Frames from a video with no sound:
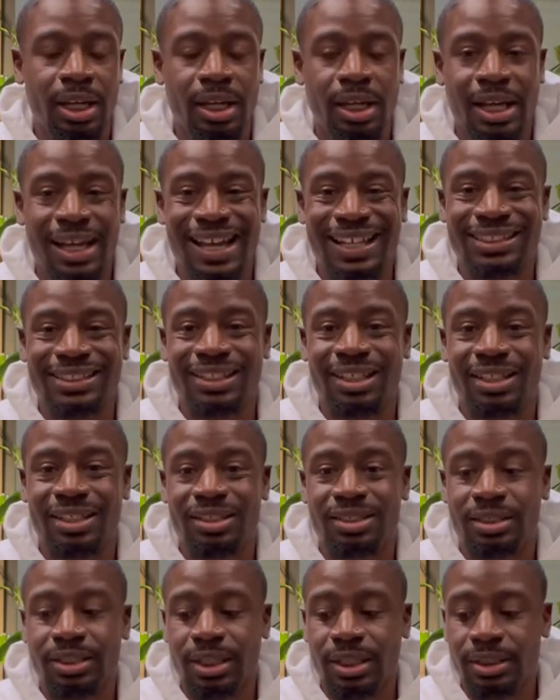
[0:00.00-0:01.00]
I actually
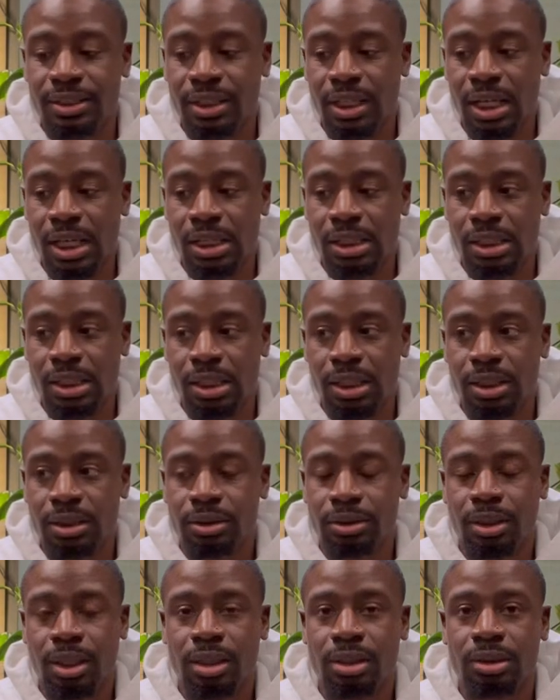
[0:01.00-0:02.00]
just got done
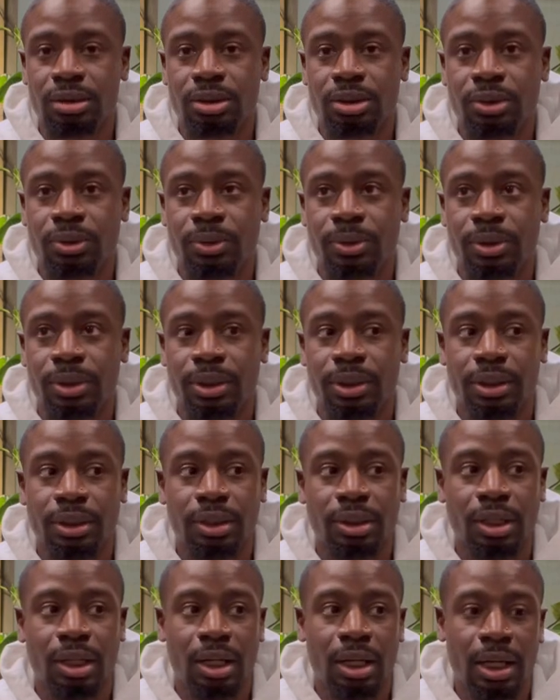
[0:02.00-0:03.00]
talking to
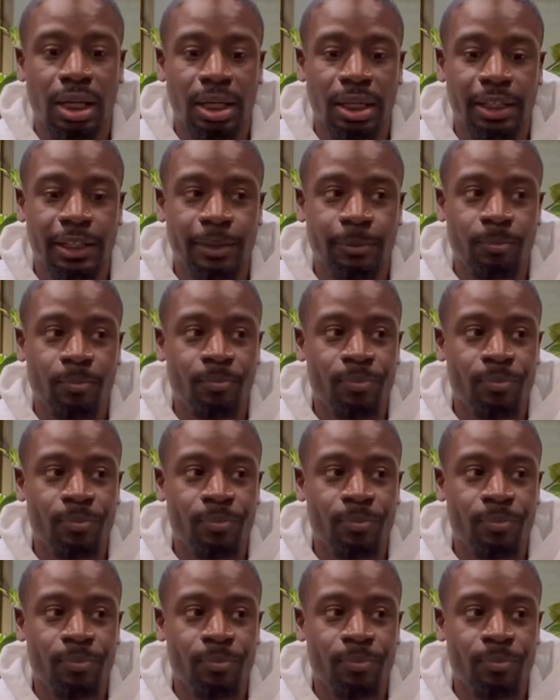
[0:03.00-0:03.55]
a client